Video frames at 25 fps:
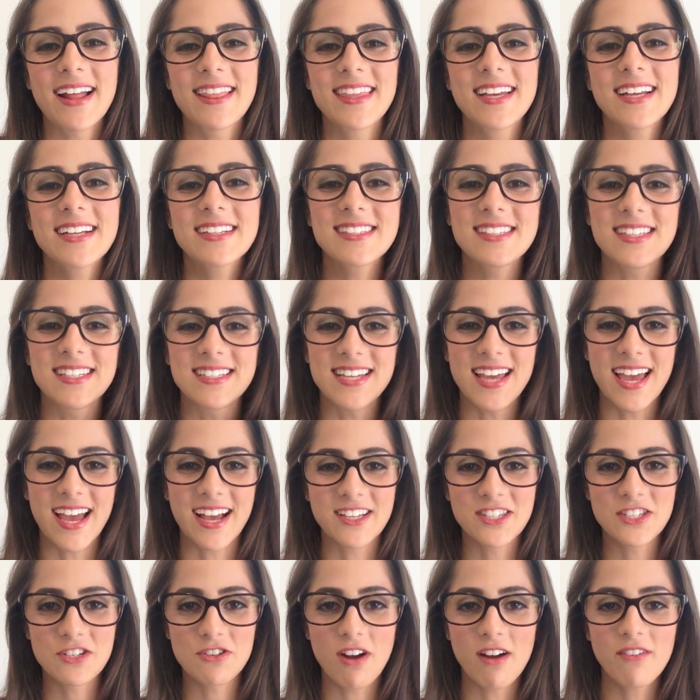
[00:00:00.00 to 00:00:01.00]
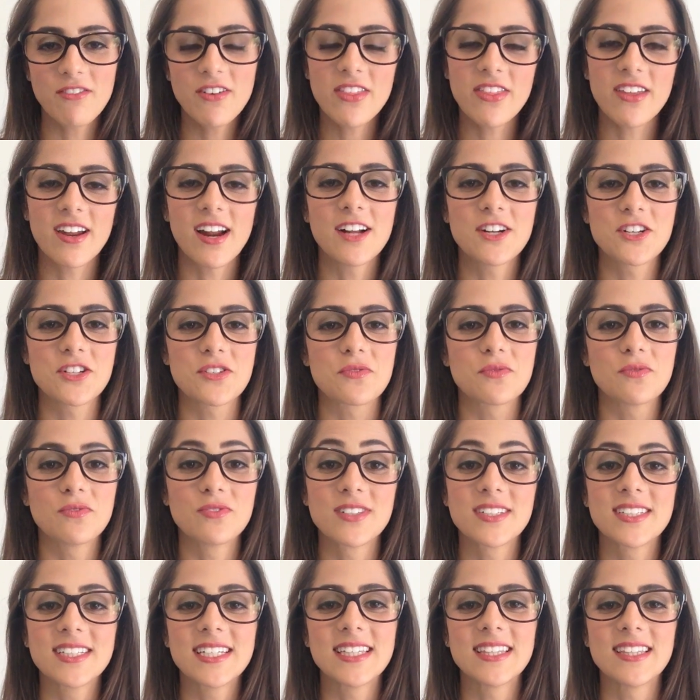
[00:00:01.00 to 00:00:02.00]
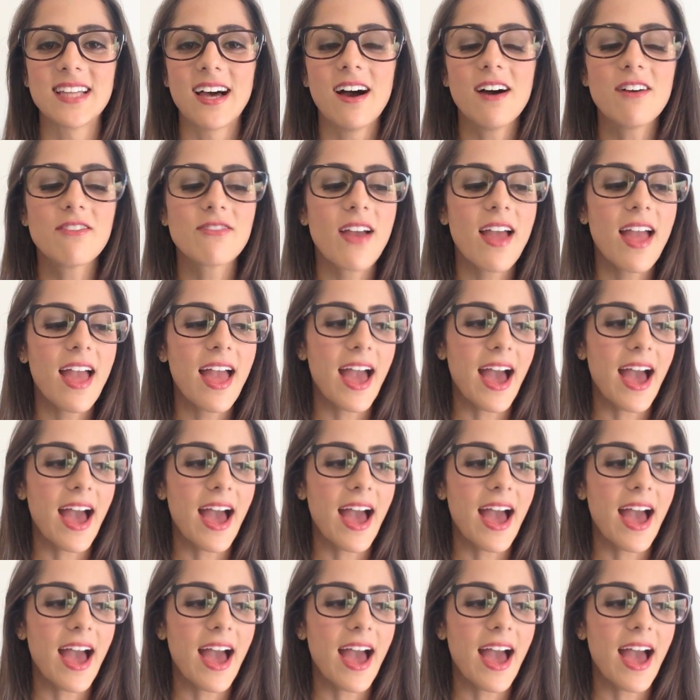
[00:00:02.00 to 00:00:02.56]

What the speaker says: I think it's the texture of it that I just really love.